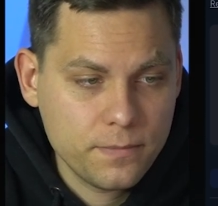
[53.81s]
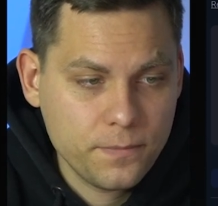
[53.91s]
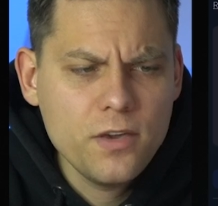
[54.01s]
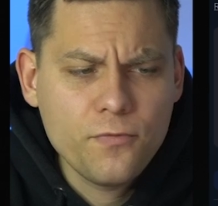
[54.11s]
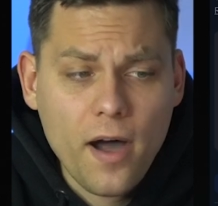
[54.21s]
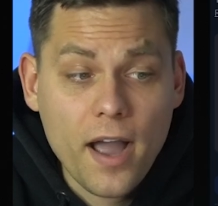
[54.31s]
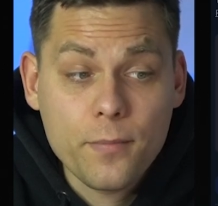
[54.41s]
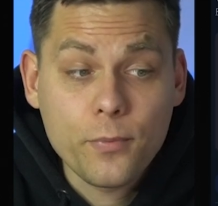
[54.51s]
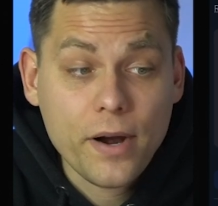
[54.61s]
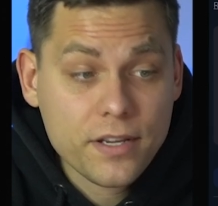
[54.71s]
If I
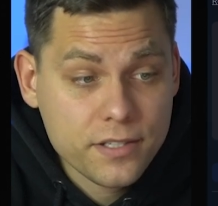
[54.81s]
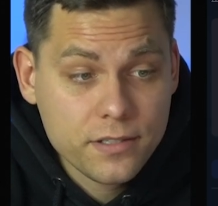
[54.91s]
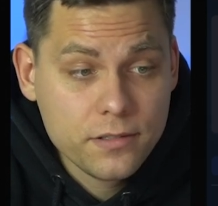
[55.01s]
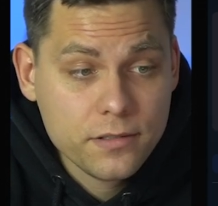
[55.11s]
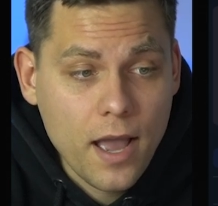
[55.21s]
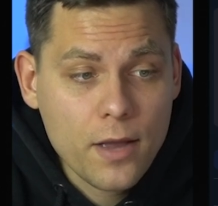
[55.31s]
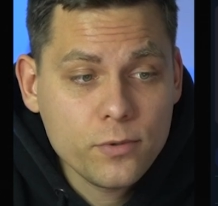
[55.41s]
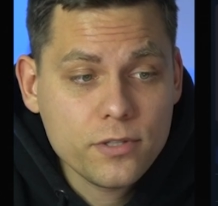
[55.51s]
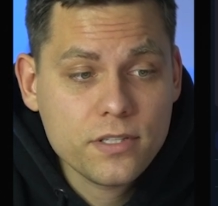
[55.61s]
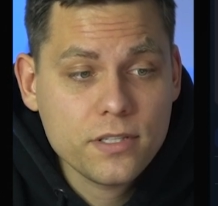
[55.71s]
press it, I
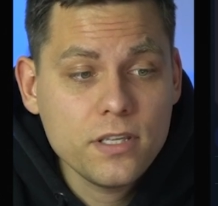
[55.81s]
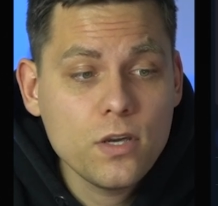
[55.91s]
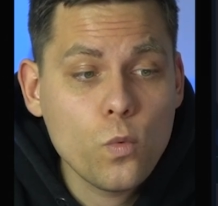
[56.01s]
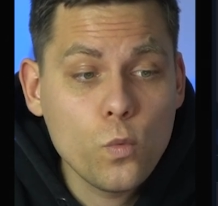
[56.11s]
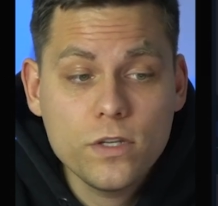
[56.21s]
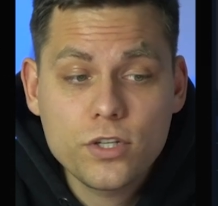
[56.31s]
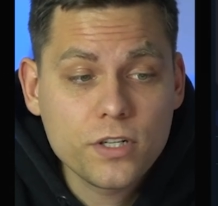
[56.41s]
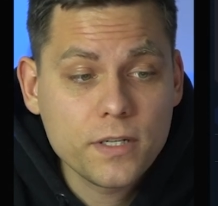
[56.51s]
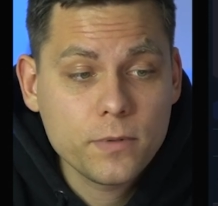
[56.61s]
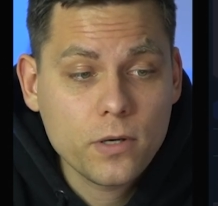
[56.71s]
will see which
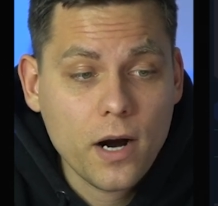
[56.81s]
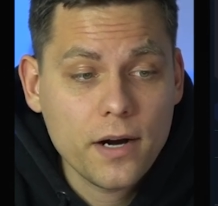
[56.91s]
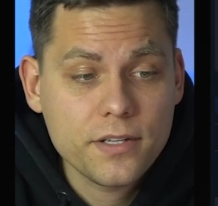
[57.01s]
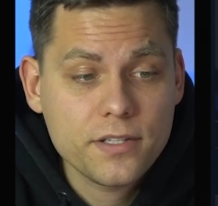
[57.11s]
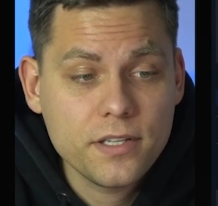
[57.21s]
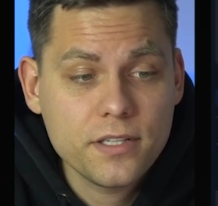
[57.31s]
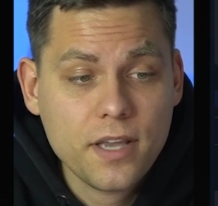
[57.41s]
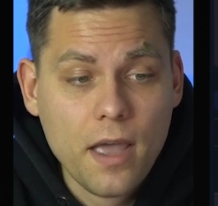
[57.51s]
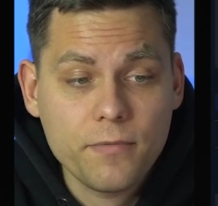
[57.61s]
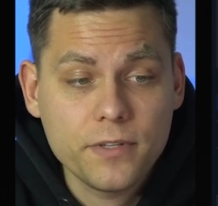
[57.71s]
cryptocurrencies
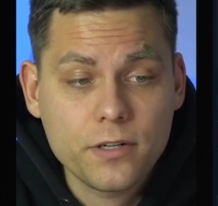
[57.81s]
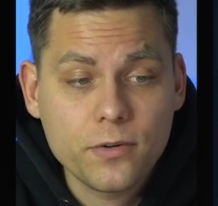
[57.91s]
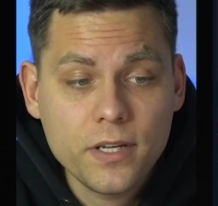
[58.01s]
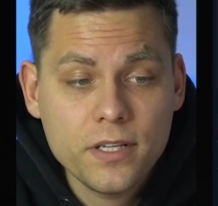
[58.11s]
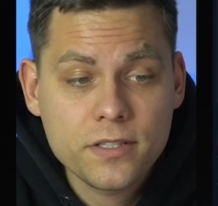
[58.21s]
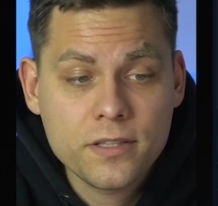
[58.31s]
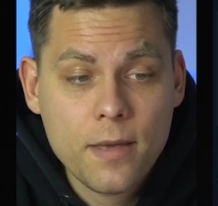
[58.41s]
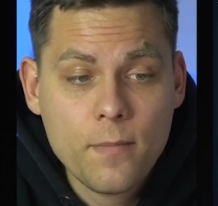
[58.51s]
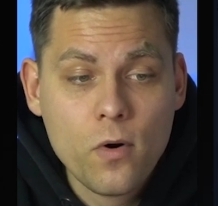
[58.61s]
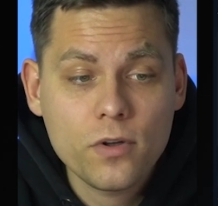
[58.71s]
have increased
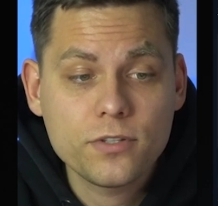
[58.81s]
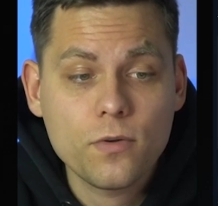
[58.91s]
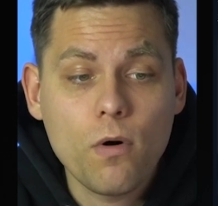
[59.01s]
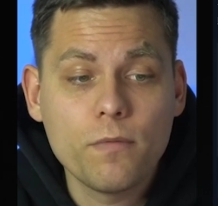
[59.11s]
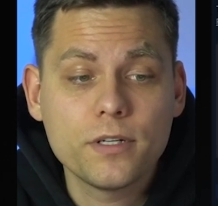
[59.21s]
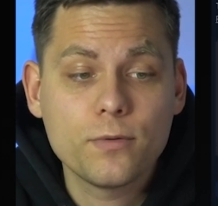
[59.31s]
the most over